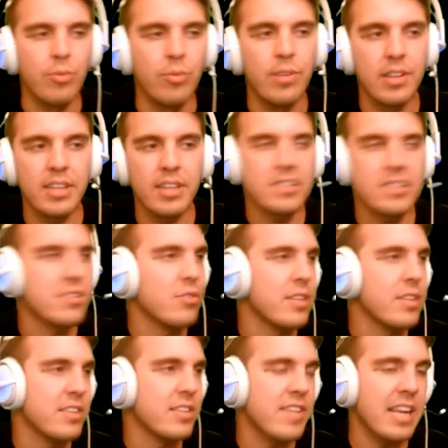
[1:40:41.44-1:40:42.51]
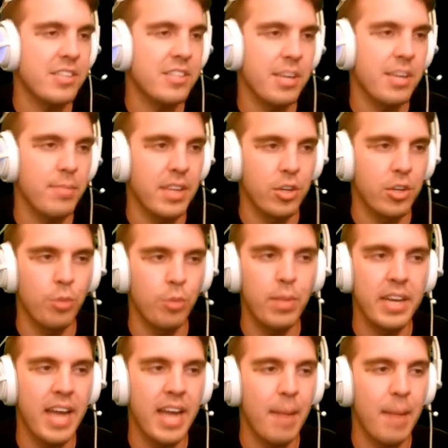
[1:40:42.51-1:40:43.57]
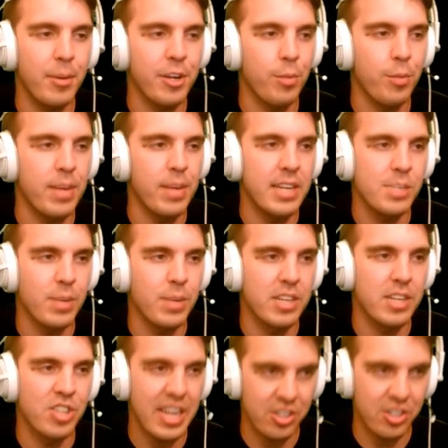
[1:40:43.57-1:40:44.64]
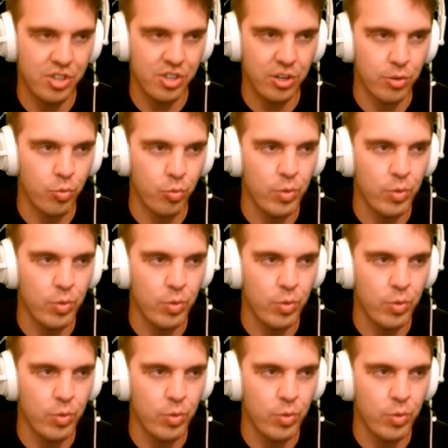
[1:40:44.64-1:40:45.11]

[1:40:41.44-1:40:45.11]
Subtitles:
let's do the exact same thing. You're playing Heimerdinger mid, he's playing Jax jungle.